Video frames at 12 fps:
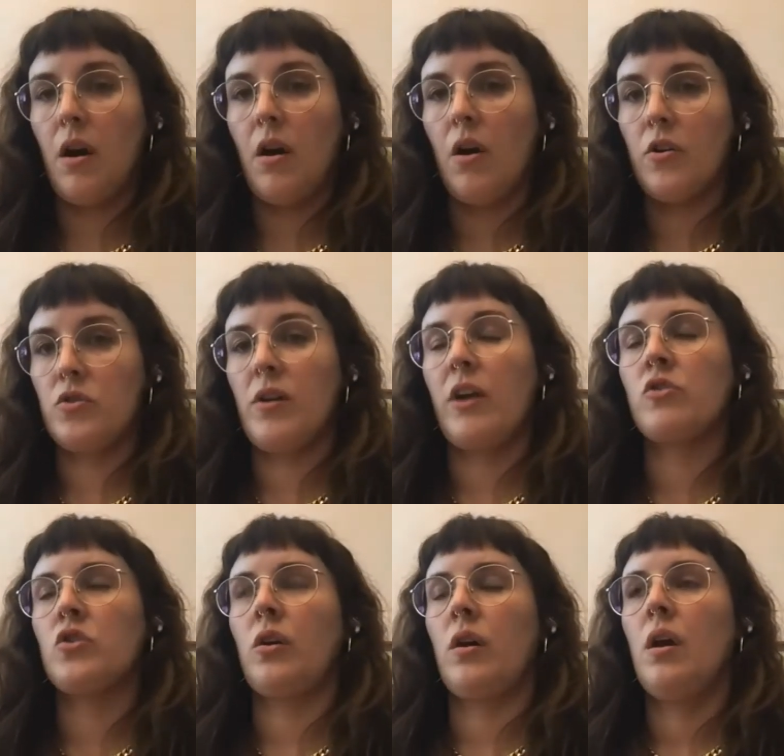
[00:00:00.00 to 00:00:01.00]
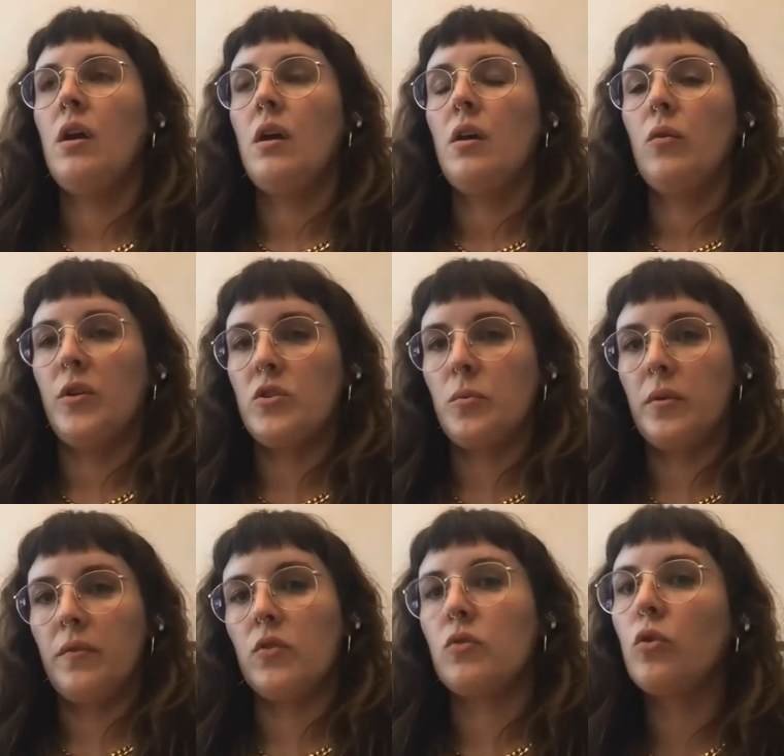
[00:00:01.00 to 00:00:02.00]
our director, went to one
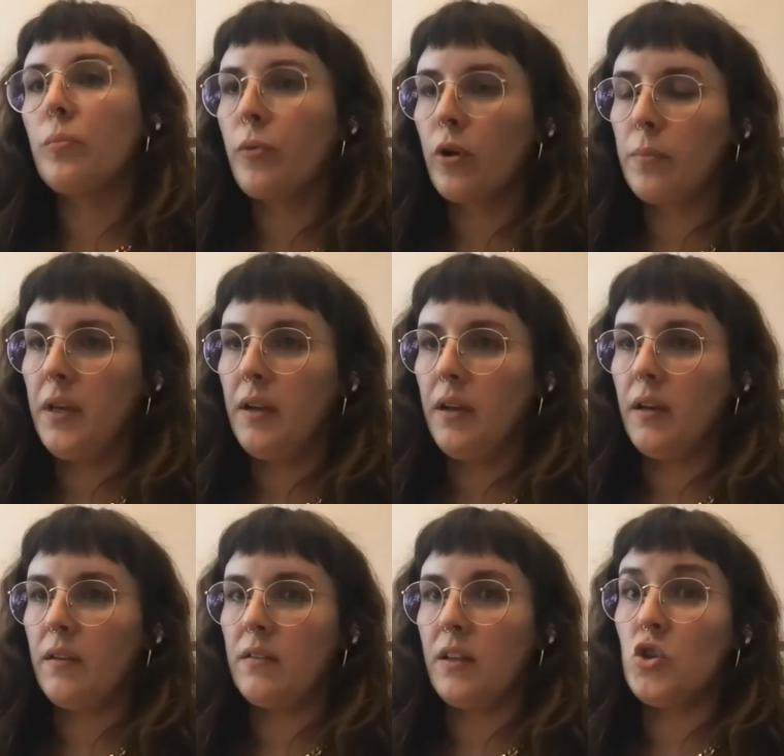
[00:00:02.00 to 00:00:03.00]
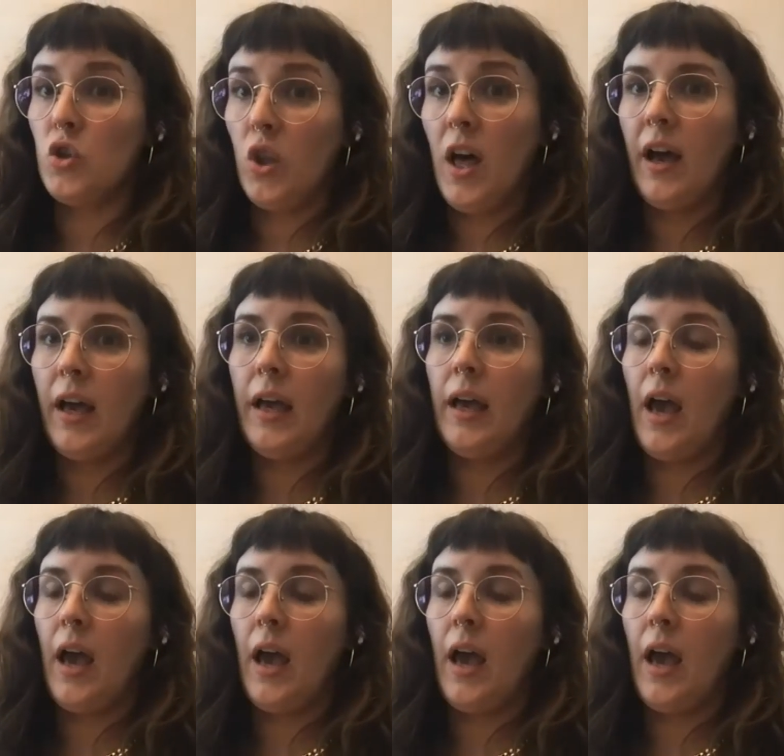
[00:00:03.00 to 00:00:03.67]
of the school board meetings in July